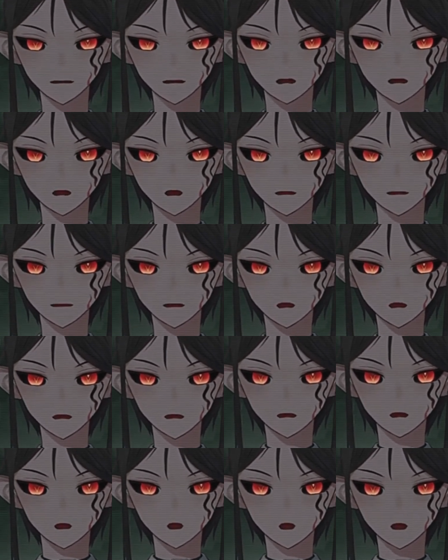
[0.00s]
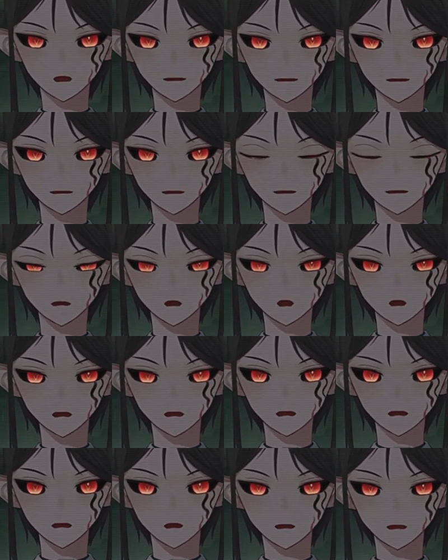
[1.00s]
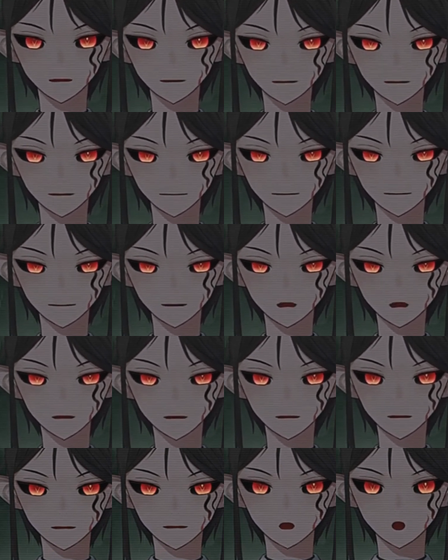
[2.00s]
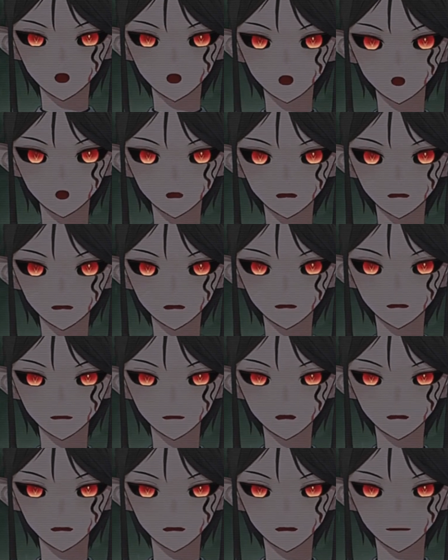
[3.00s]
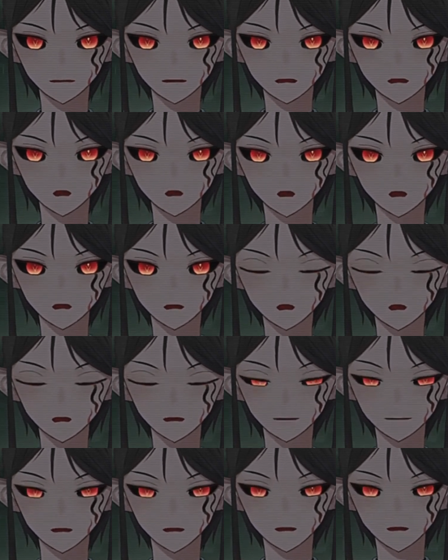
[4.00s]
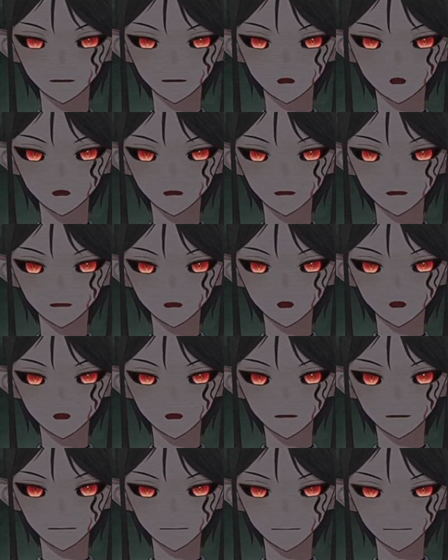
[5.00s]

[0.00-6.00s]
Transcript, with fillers: which I would add to the already substantial pile which overflowed out of my trash can.